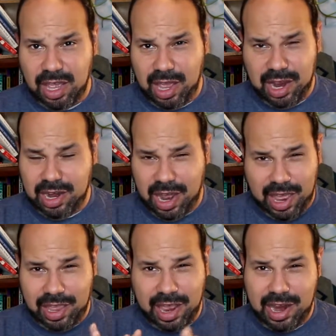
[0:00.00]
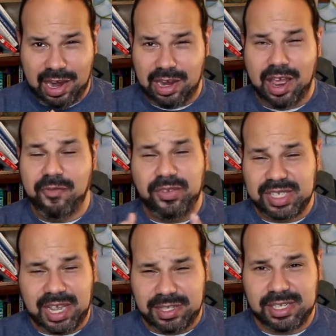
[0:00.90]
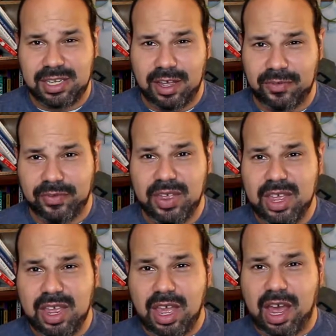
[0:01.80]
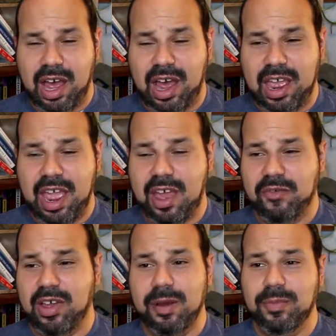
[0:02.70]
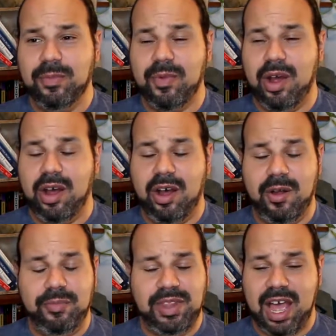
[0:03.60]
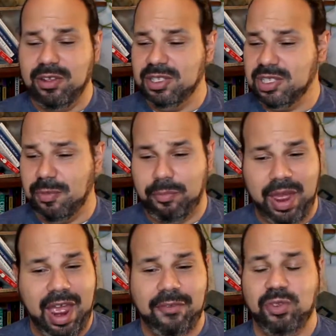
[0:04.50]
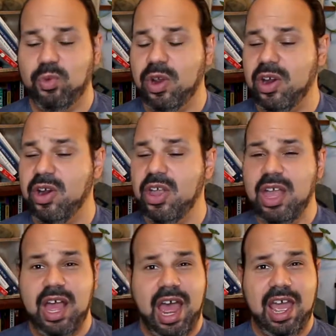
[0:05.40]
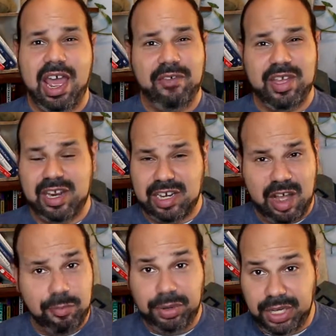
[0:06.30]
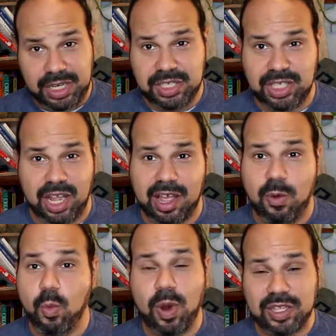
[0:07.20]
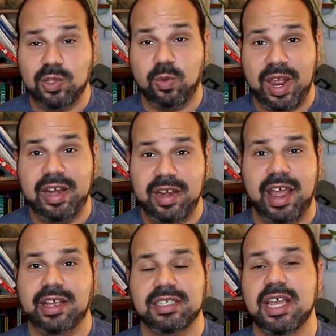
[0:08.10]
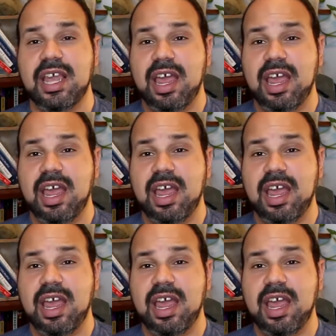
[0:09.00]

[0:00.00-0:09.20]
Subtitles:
And I cannot emphasize this enough. I have come down some paths where I have gotten completely stuck on what to write next.